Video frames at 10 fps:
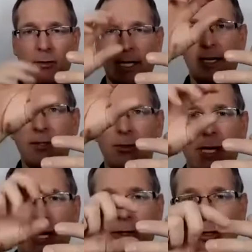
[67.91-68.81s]
like an
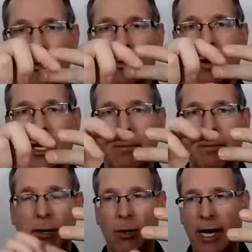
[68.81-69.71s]
introduction, two body
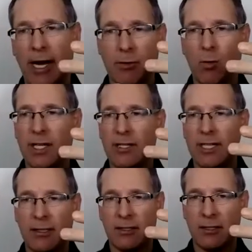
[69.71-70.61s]
paragraphs, one
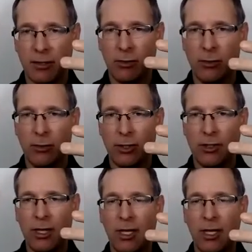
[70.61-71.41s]
sentence conclusion,